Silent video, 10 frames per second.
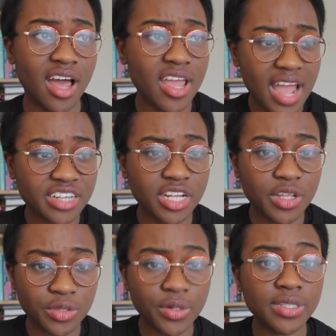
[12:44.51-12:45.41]
I
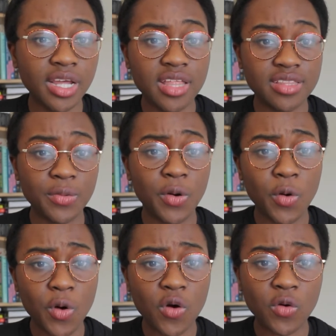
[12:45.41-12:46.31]
actually thought they were
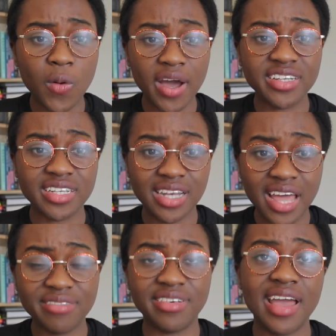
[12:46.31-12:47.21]
all quite
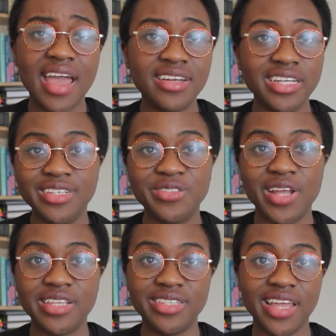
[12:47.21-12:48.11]
clever and
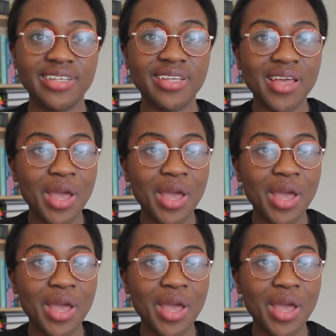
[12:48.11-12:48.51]
interesting.